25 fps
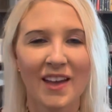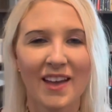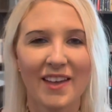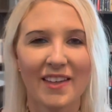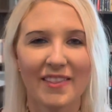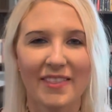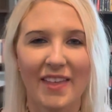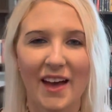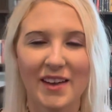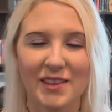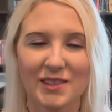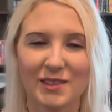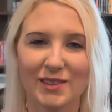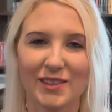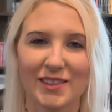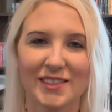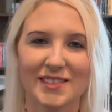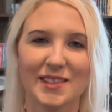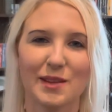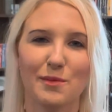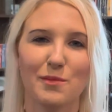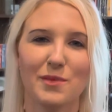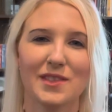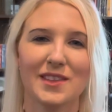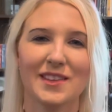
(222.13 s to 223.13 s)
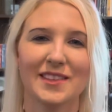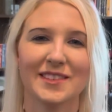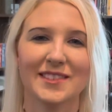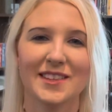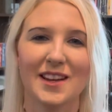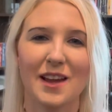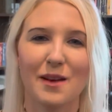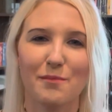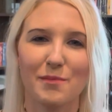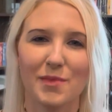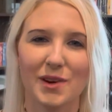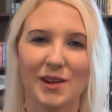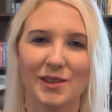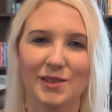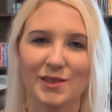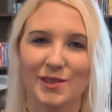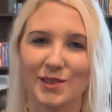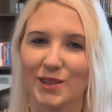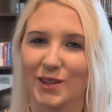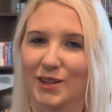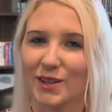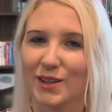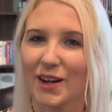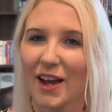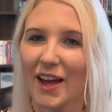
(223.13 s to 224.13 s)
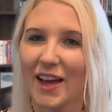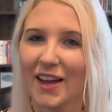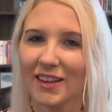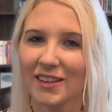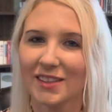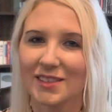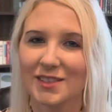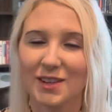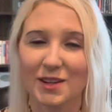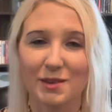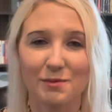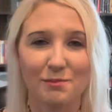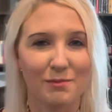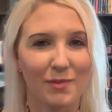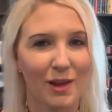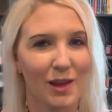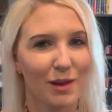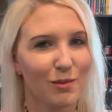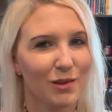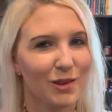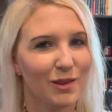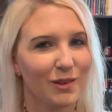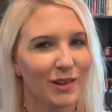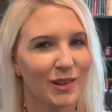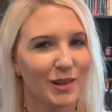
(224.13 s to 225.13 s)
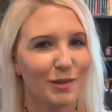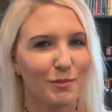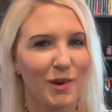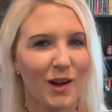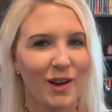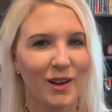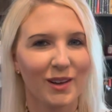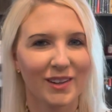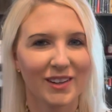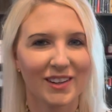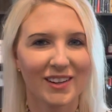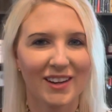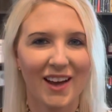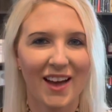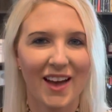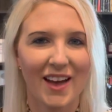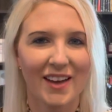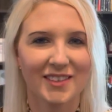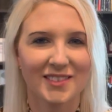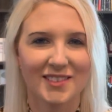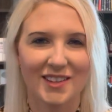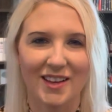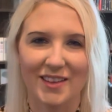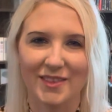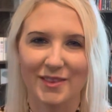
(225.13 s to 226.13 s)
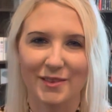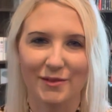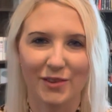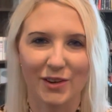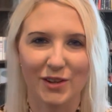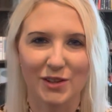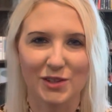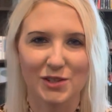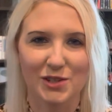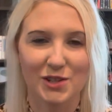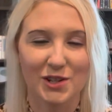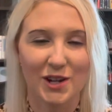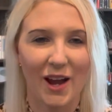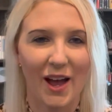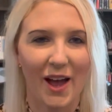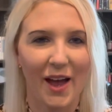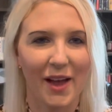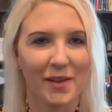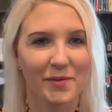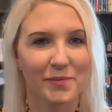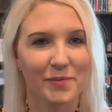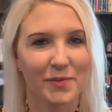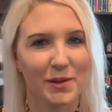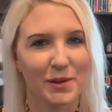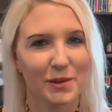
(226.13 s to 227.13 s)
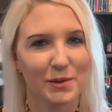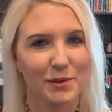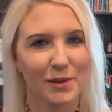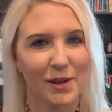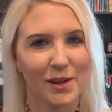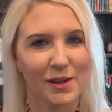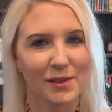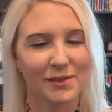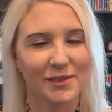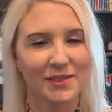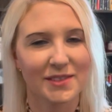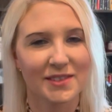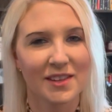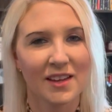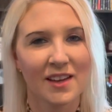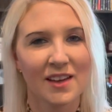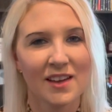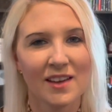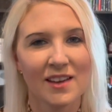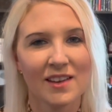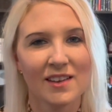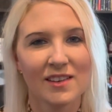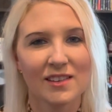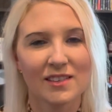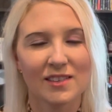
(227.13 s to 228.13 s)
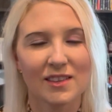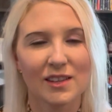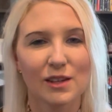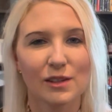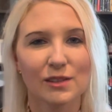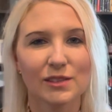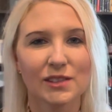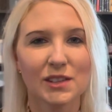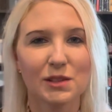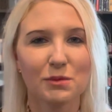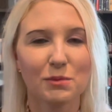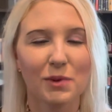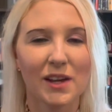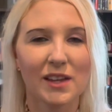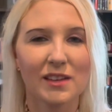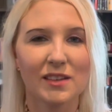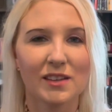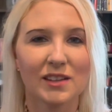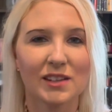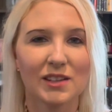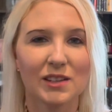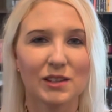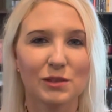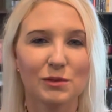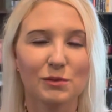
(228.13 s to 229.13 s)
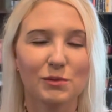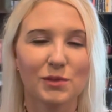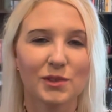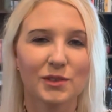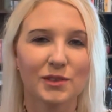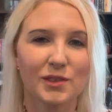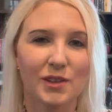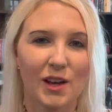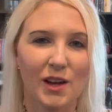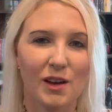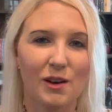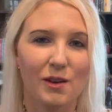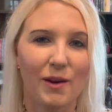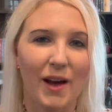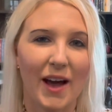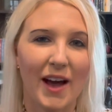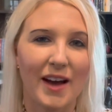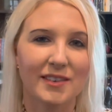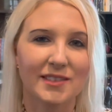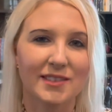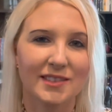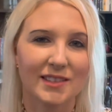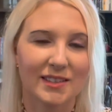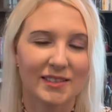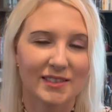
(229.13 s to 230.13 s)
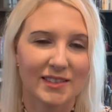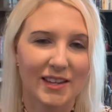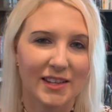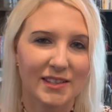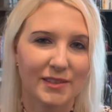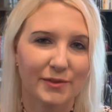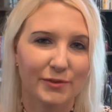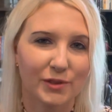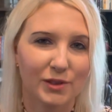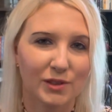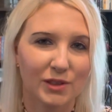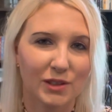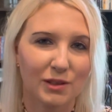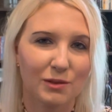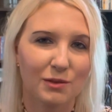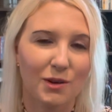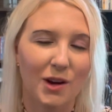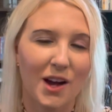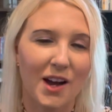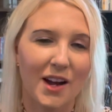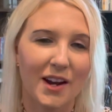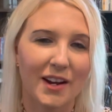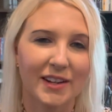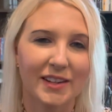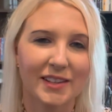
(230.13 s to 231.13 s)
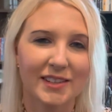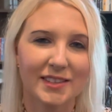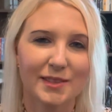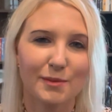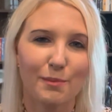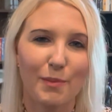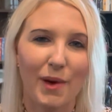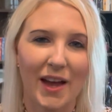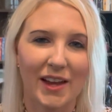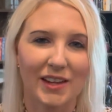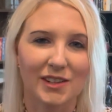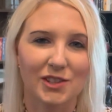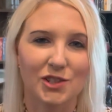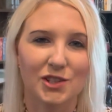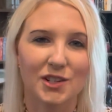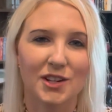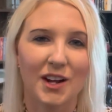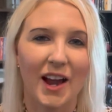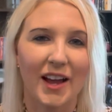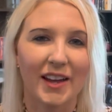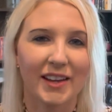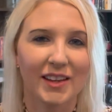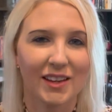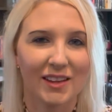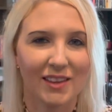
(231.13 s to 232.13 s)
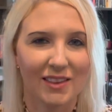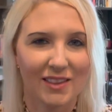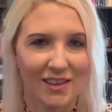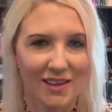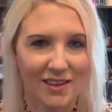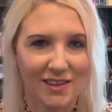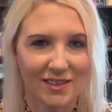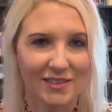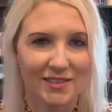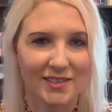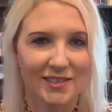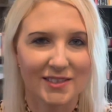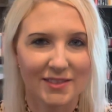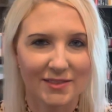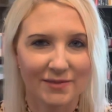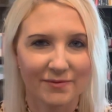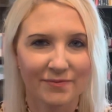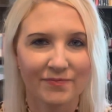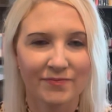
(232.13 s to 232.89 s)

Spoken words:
that you get some of these numbers correct, or maybe you get them all correct on the first try. Who knows? The only way that you will know how successful you are is by trying this.